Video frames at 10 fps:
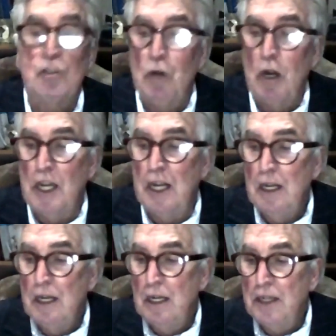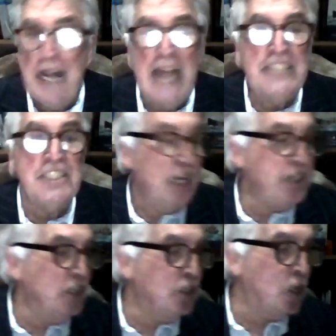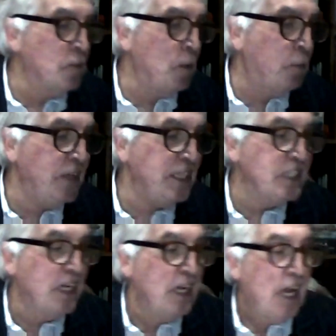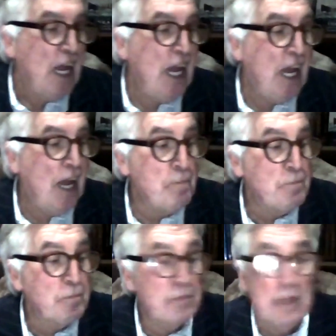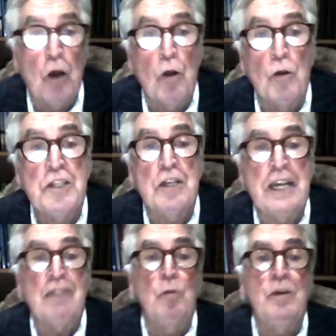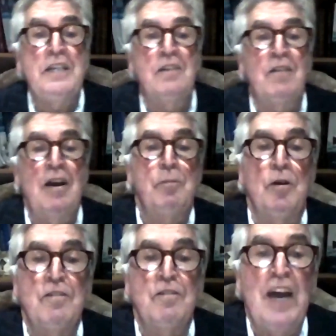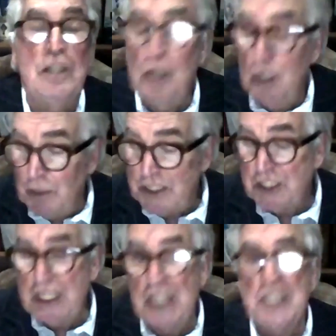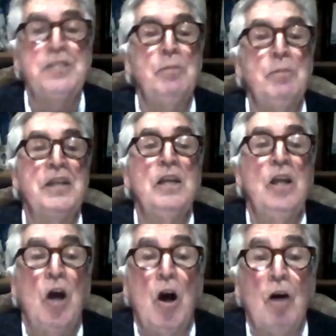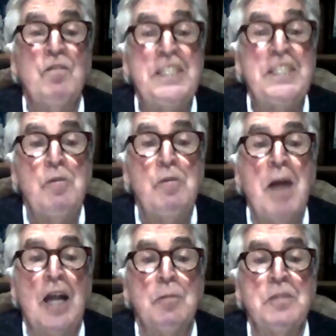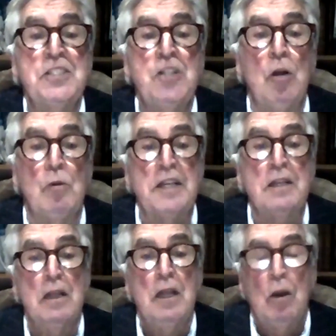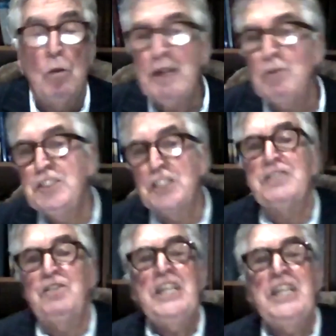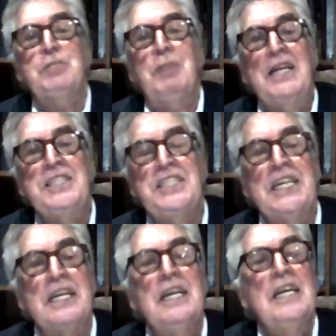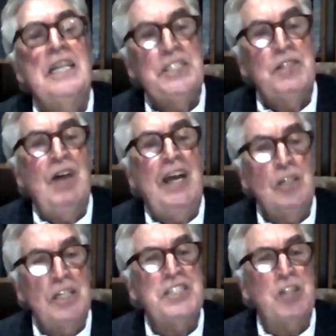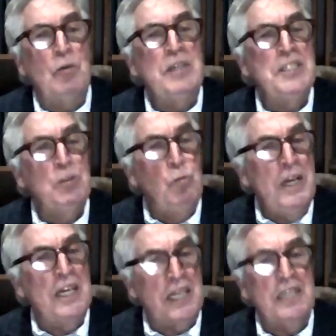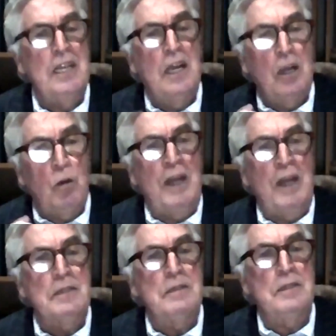Viola Trawler Net and you'll come up with it. Or you can have a read of our book Viola, which tells something of this remarkable story. What I would just finish by saying is the Viola story is really quite